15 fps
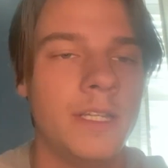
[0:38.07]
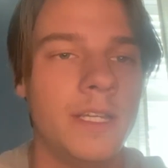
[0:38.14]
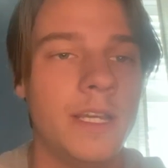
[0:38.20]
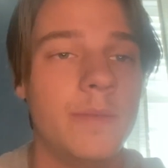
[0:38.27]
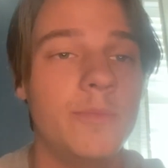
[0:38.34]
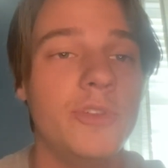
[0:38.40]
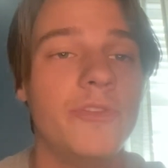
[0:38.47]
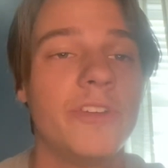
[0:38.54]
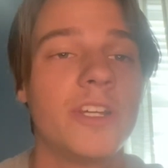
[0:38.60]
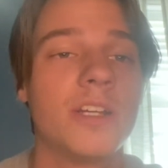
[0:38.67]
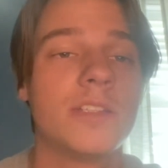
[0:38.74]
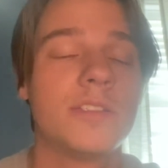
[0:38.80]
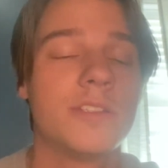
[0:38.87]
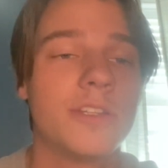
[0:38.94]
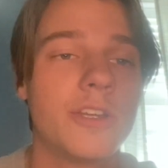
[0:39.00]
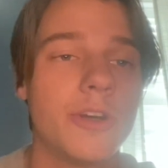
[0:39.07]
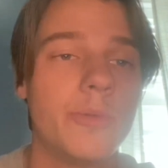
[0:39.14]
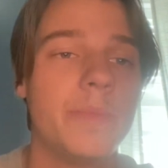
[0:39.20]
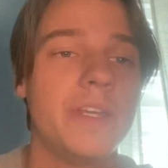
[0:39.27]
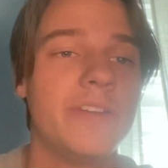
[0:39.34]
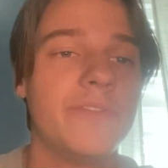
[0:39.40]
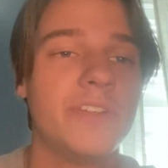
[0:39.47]
And moving on to the
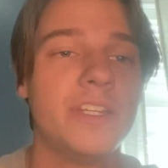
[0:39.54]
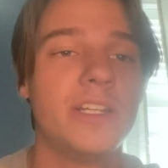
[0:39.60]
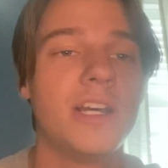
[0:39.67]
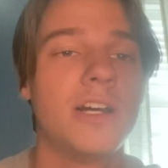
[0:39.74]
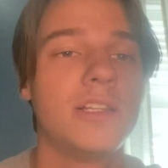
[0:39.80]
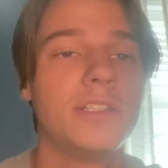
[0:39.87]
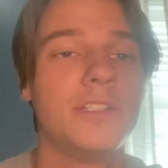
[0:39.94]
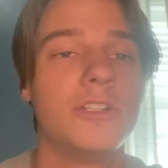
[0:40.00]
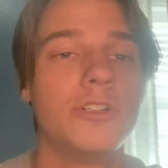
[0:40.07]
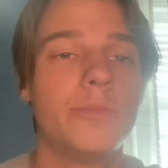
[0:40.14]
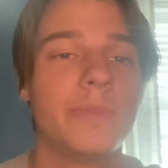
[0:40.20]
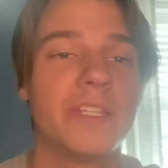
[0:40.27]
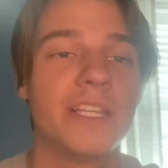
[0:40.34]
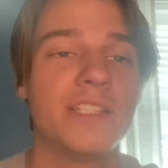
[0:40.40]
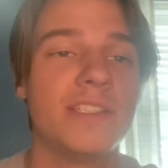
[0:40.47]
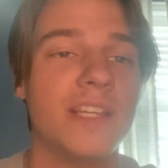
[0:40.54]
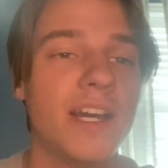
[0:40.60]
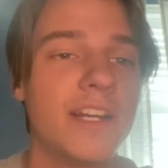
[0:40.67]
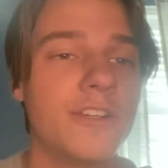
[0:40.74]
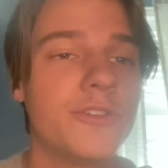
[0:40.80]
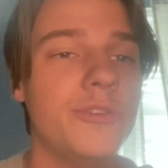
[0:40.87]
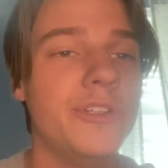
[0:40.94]
co-main event, Holm against
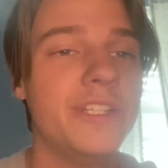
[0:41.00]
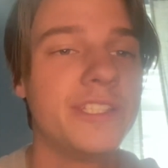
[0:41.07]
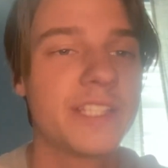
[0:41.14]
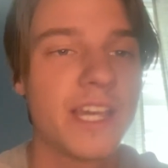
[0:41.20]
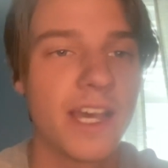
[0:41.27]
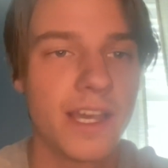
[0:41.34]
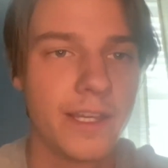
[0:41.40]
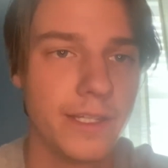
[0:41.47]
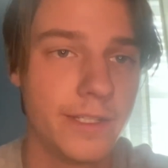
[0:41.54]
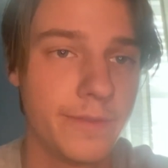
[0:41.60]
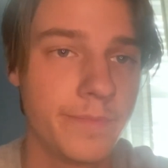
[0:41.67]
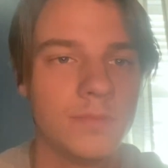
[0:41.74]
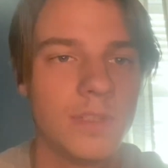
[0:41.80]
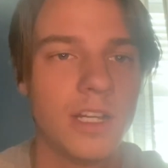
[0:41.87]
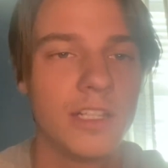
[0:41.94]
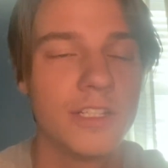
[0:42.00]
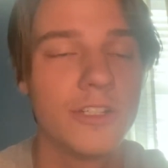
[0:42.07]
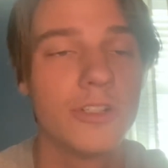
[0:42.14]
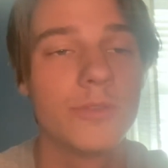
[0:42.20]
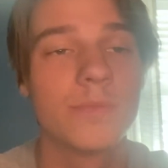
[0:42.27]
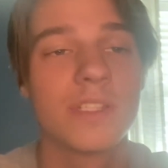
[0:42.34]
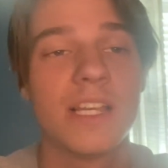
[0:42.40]
Yana Kunitskaya.
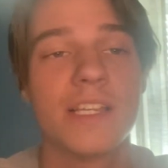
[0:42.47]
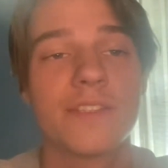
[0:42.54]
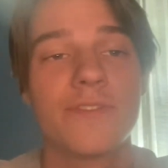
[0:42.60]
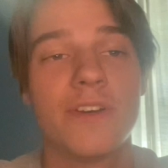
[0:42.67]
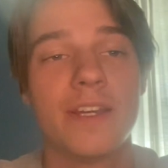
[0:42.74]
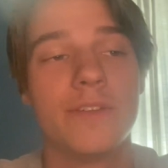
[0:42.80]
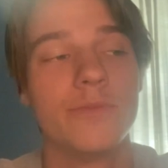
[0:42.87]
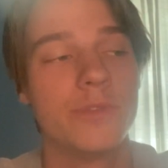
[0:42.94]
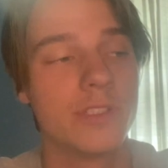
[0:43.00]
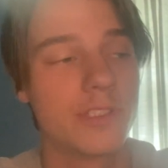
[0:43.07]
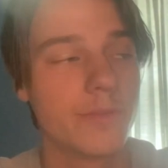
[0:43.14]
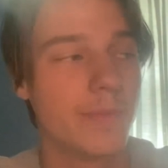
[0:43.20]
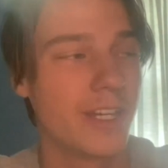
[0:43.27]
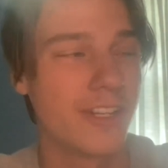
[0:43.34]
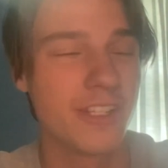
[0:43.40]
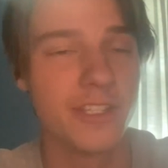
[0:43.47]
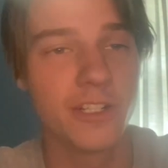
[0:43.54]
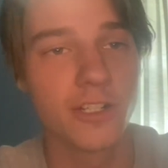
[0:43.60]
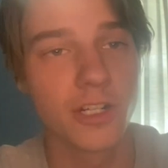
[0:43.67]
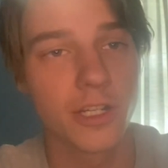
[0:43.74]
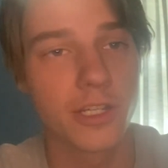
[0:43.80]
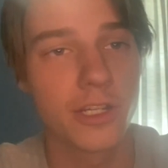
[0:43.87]
Holm's last fight was about a
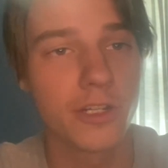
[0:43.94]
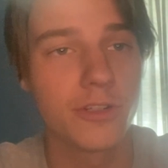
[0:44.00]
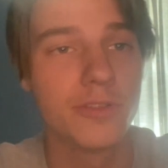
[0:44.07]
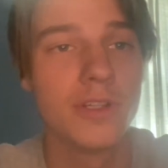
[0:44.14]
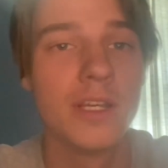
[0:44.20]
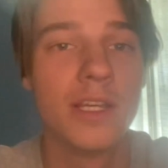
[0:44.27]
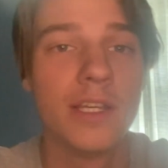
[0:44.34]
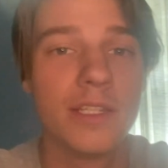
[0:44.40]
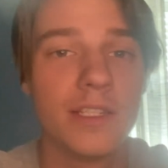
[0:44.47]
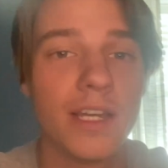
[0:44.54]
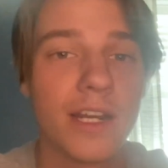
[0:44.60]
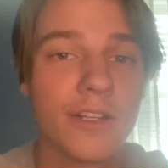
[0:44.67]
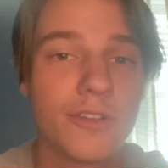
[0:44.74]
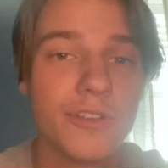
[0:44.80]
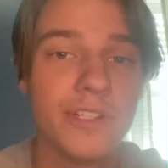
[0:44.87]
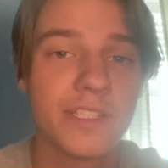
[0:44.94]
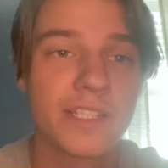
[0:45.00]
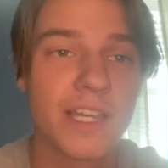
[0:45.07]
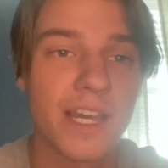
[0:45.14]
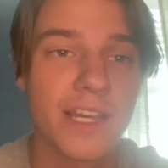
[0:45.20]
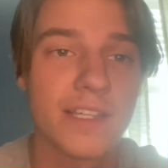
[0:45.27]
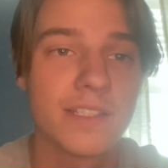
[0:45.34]
year ago. Yana
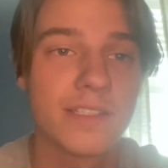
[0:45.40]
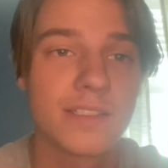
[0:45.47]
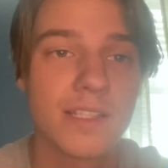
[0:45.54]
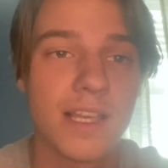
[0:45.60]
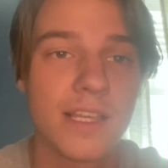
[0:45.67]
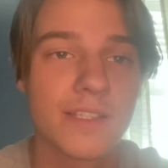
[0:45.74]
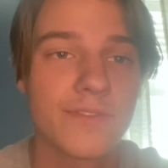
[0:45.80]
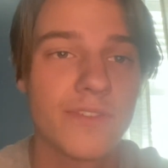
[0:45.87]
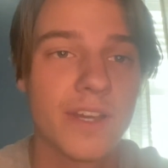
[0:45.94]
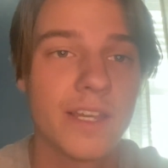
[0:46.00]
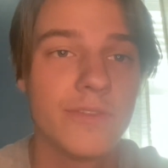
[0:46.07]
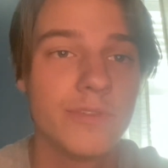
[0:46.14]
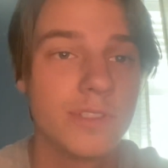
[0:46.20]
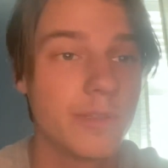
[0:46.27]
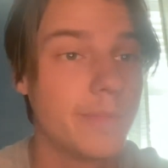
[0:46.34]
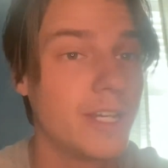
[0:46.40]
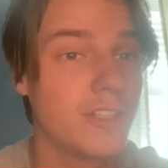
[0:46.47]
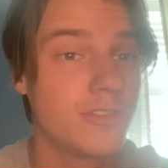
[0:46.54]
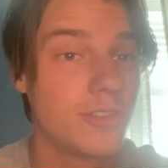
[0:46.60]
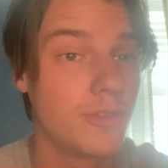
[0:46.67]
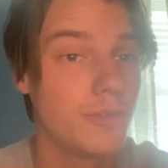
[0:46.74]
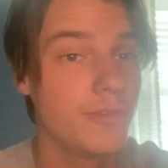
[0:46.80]
Kunitskaya's last fight was
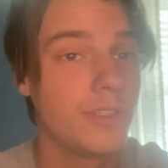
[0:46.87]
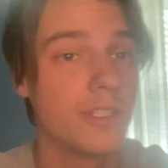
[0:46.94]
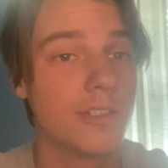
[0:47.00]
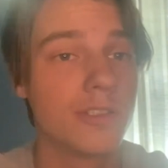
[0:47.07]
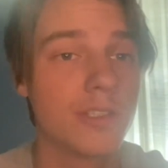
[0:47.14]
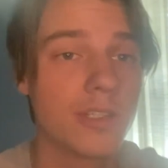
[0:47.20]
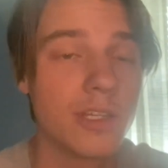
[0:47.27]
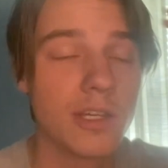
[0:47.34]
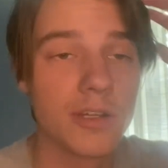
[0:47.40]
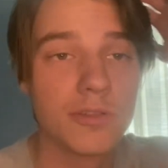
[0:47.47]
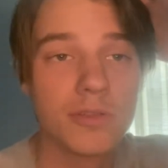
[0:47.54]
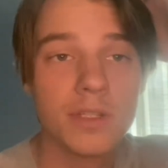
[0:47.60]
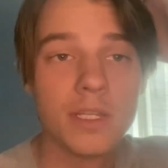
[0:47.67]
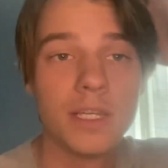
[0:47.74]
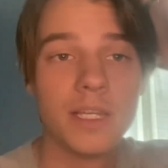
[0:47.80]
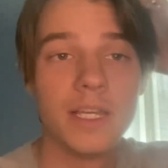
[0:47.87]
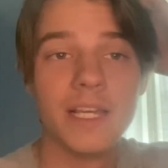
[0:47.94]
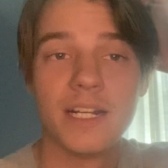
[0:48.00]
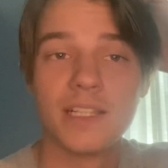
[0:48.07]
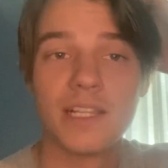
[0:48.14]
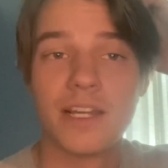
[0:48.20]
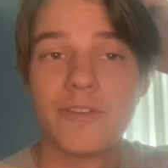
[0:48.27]
about 2 years ago.
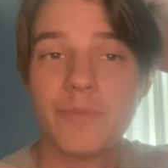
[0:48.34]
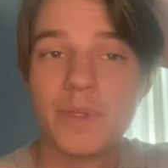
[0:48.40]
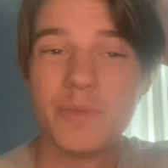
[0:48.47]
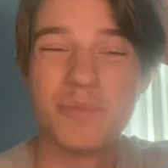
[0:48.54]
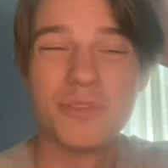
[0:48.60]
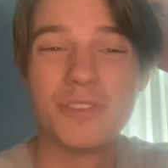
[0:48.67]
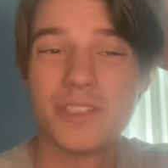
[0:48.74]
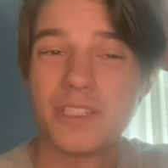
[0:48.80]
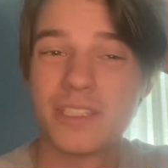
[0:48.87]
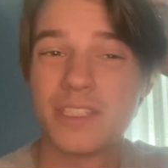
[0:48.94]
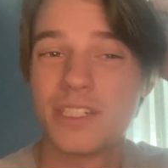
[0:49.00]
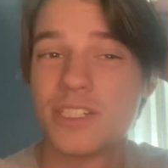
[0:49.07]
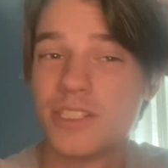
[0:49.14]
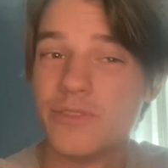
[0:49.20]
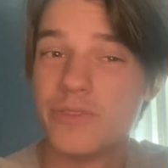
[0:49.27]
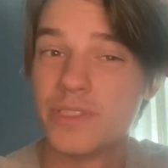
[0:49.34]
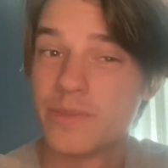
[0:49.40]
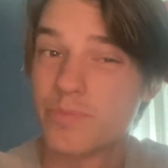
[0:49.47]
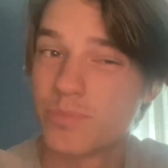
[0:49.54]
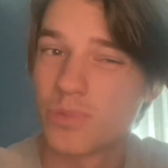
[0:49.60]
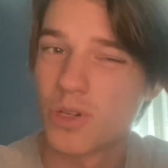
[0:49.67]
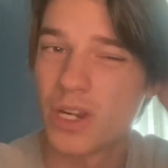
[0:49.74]
And a lot of people think that she was
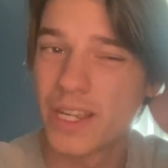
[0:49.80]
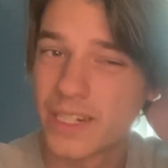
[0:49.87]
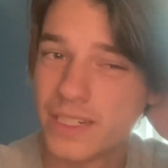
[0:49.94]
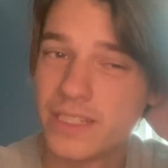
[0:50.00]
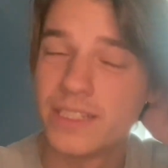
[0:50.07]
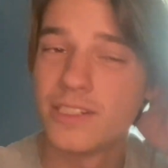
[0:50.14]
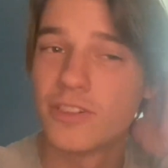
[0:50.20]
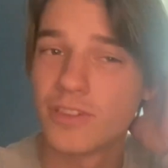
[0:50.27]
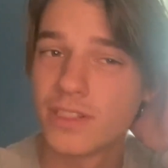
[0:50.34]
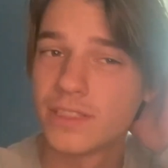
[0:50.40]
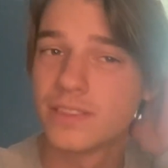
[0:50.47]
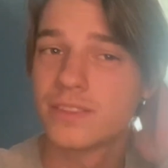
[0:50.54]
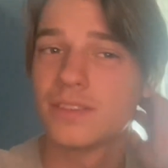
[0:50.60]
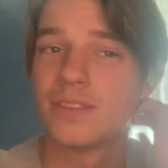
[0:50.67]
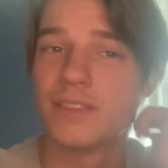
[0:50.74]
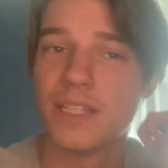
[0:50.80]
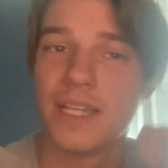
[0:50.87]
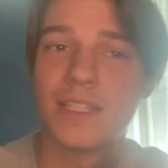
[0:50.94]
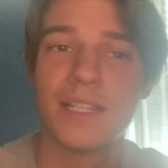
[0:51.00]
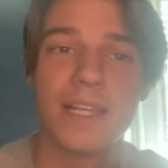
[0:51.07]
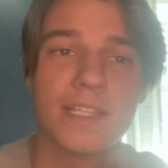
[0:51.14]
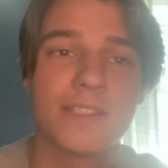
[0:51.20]
pregnant during
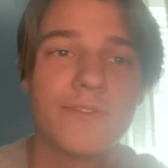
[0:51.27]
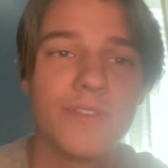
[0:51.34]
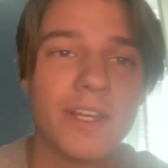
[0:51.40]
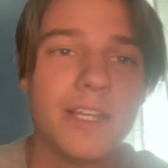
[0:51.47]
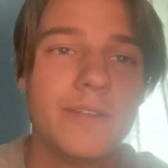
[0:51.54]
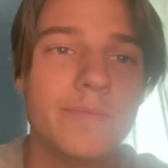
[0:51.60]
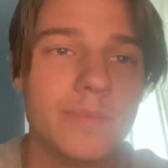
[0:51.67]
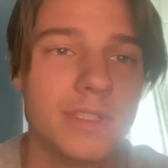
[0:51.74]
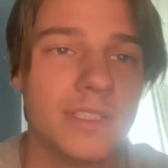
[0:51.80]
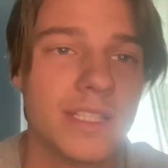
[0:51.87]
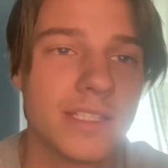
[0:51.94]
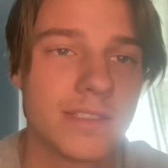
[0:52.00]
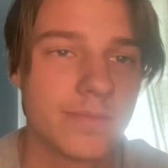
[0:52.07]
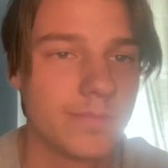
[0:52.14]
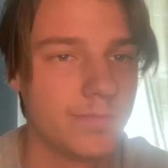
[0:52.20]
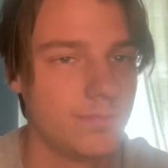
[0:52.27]
that last fight, but that's